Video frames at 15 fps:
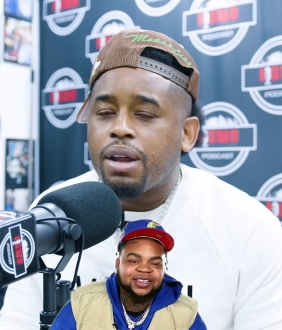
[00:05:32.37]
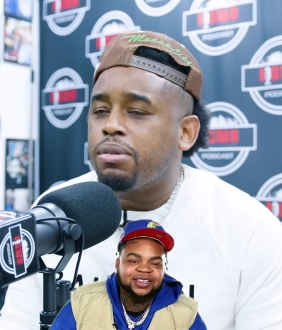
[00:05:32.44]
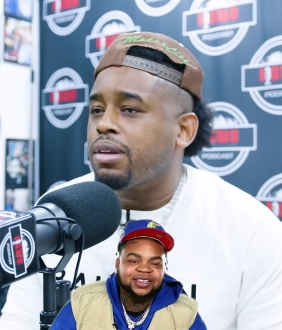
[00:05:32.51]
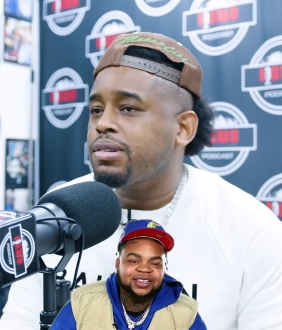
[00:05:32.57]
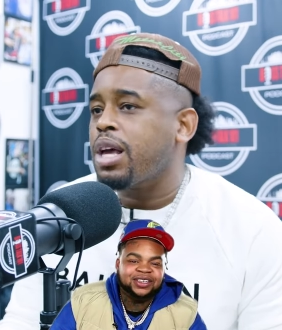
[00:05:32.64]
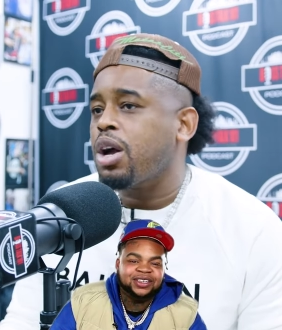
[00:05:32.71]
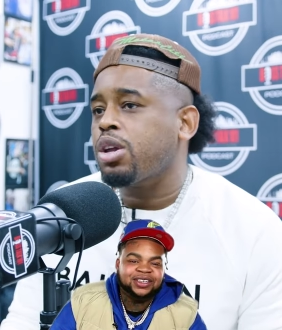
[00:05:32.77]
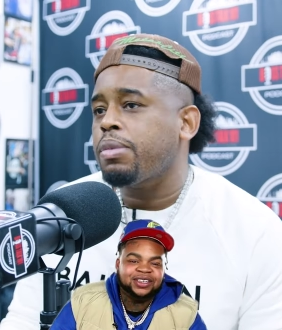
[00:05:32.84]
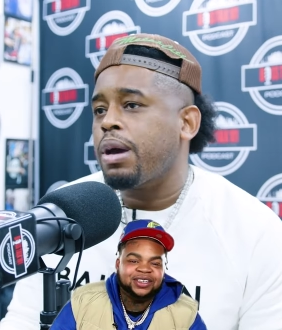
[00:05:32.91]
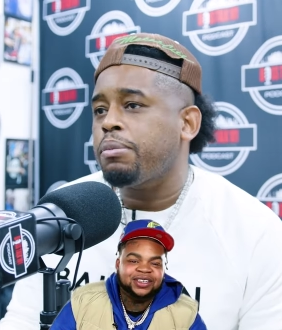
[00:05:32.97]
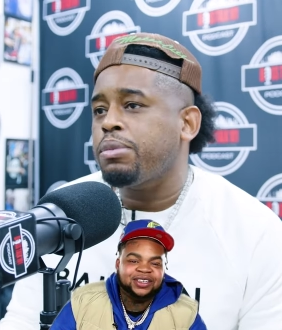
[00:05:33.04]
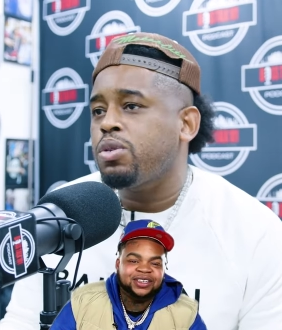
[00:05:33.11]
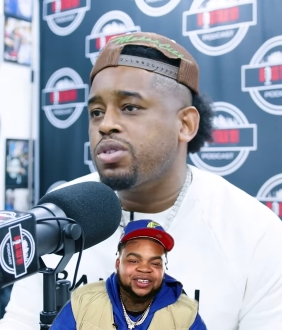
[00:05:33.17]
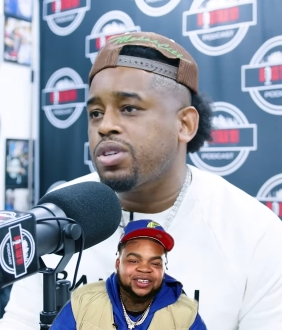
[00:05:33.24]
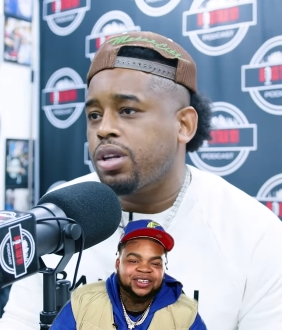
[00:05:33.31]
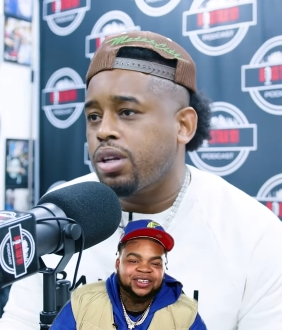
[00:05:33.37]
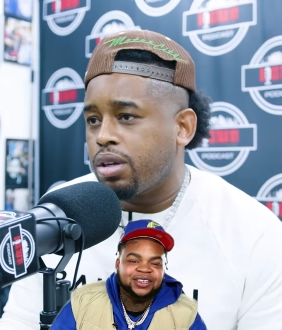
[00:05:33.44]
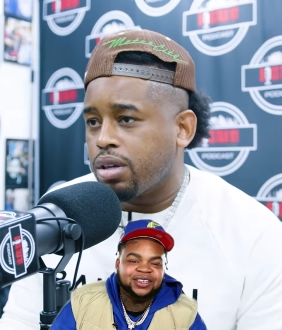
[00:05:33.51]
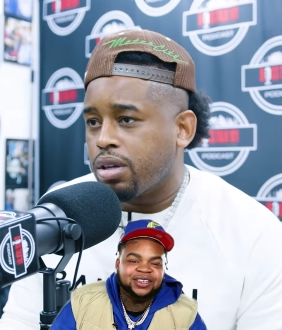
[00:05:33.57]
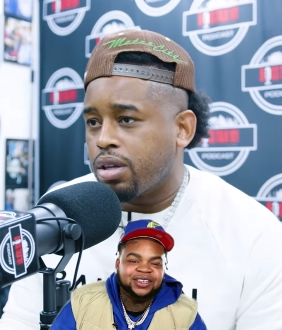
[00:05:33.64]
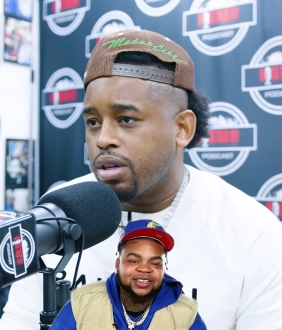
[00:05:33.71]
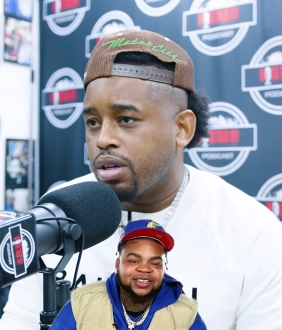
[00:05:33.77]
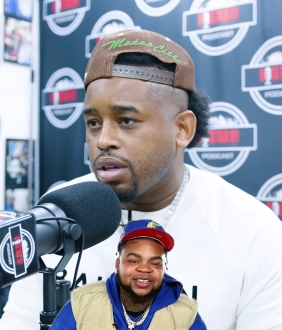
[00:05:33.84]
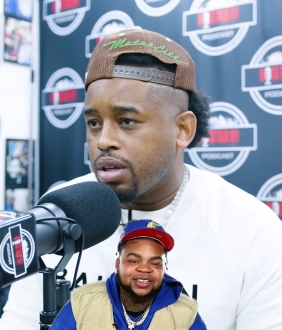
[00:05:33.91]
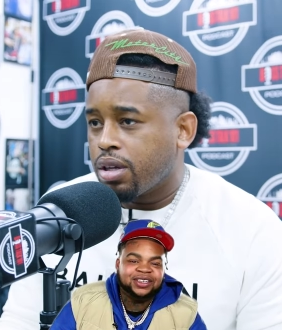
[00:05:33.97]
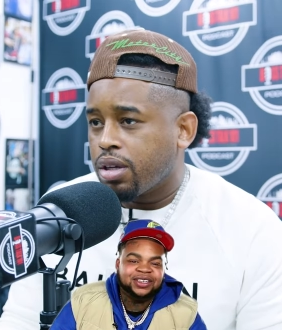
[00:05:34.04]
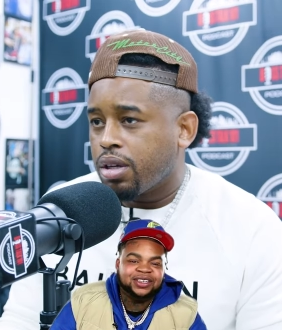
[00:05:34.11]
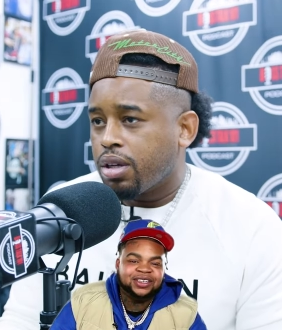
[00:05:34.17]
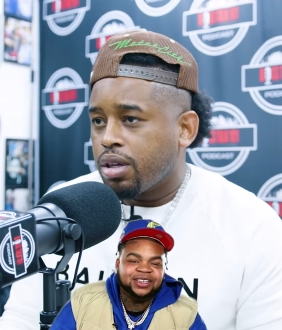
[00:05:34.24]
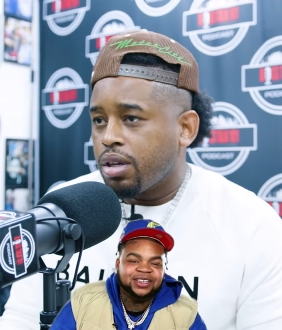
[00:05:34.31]
Speaker 1: and I'm not talking about musically.
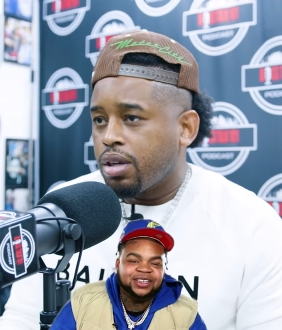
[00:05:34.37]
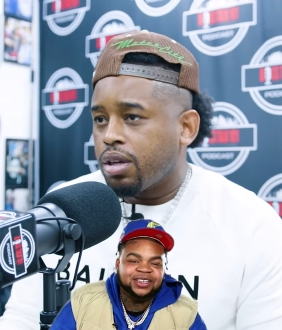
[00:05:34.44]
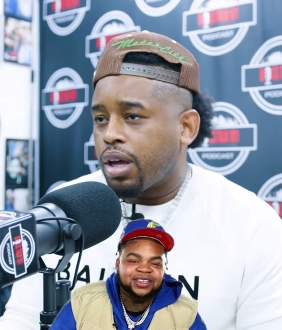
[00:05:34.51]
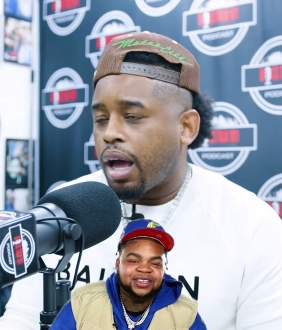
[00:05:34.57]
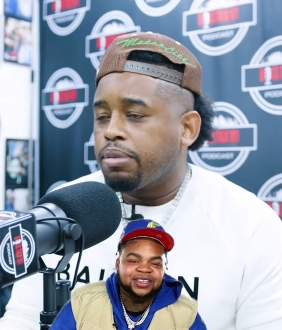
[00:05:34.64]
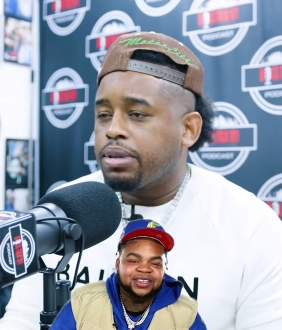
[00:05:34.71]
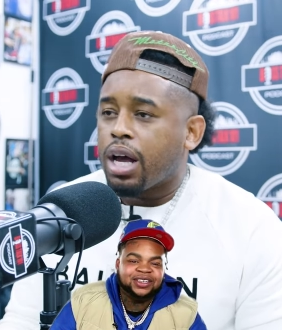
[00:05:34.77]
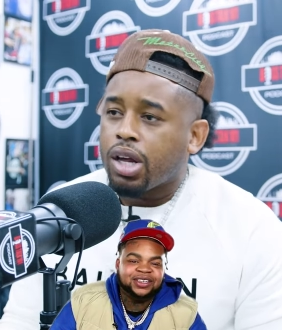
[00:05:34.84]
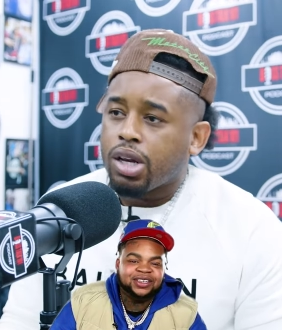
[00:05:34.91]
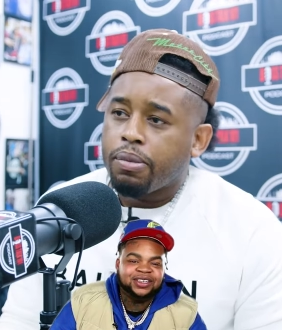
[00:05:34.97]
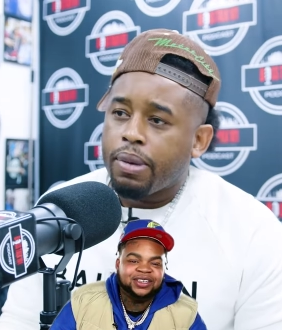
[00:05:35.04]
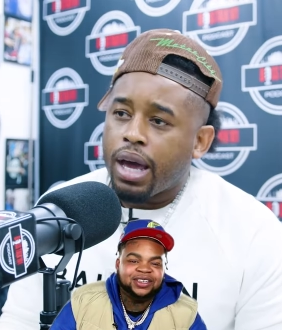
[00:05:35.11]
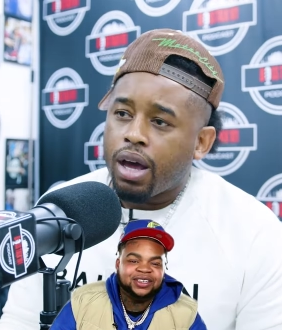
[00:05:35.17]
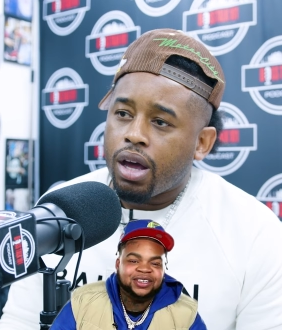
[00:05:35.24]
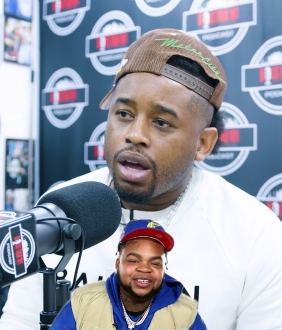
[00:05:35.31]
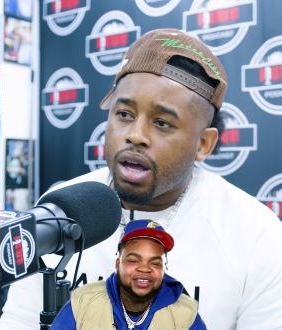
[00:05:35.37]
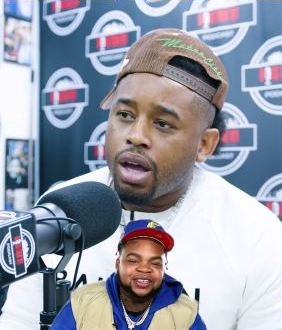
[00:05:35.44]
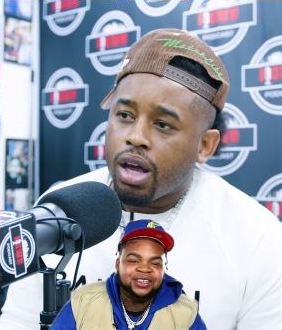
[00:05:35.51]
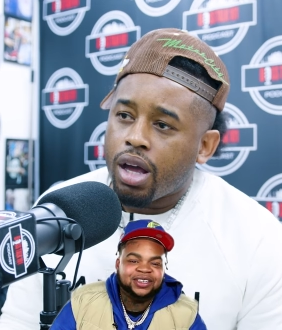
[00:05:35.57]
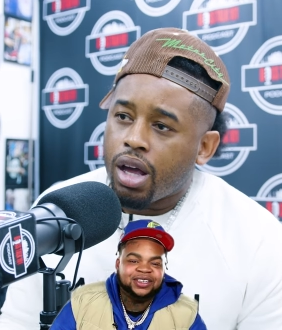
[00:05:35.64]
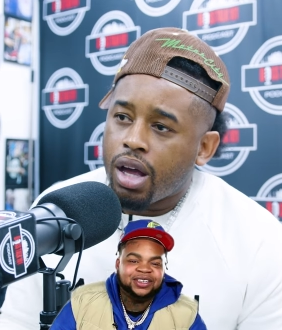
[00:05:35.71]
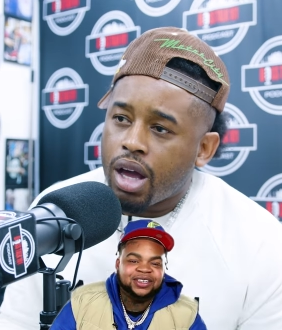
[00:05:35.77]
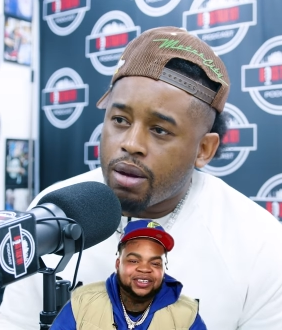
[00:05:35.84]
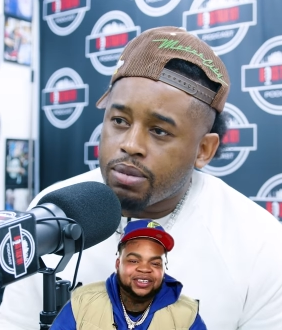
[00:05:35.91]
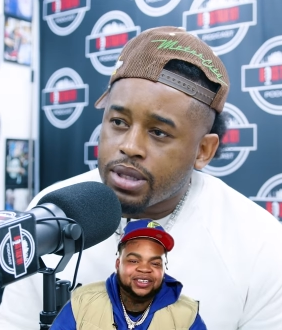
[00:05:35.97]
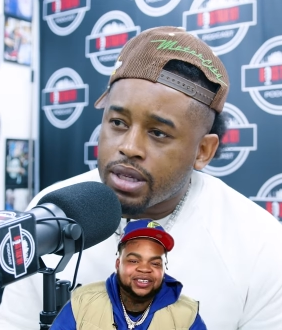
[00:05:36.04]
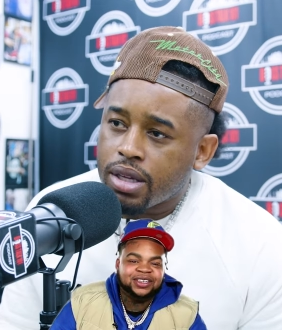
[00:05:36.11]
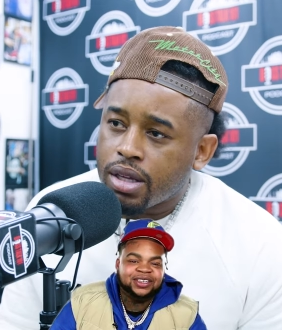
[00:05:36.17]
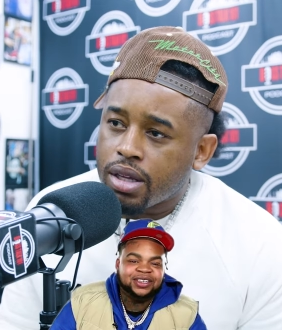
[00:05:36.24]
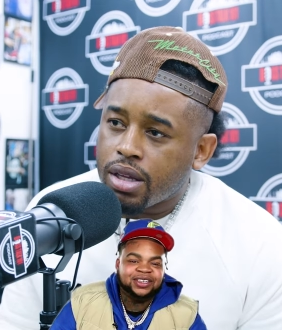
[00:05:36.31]
I'm talking about. I'm
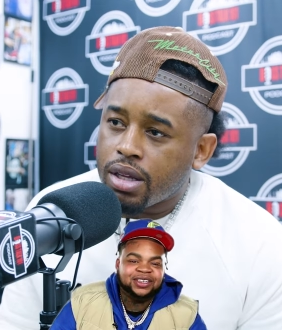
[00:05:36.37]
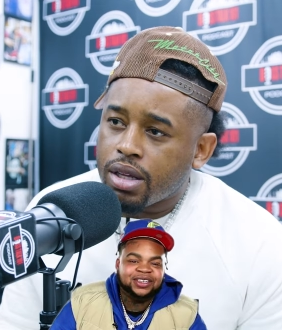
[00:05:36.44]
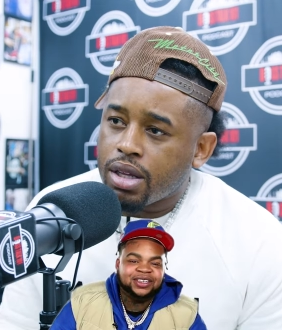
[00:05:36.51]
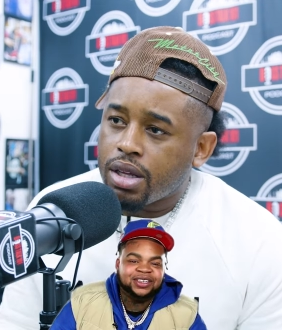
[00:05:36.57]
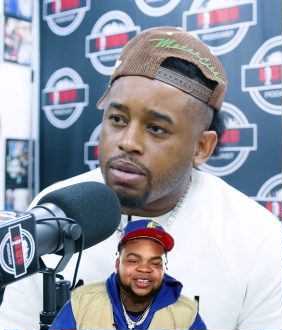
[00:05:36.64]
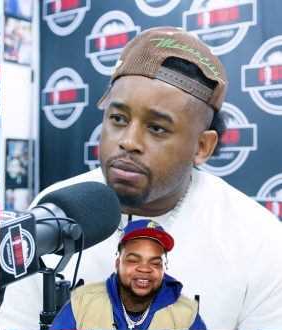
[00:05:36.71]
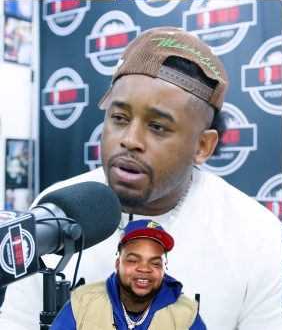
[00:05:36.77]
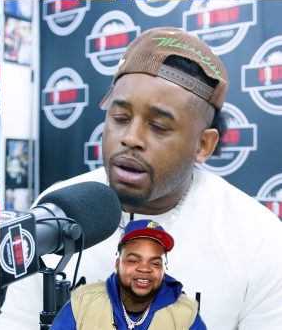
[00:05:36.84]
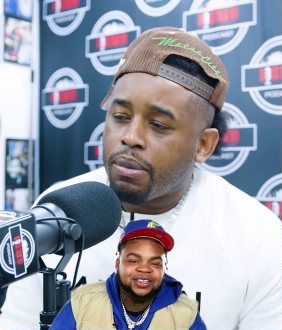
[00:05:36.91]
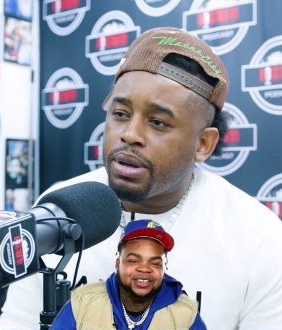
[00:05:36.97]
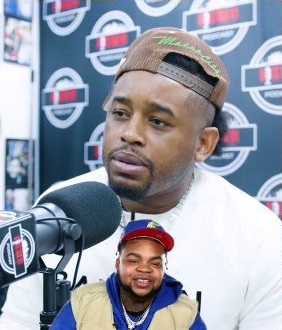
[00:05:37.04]
not talking about money. I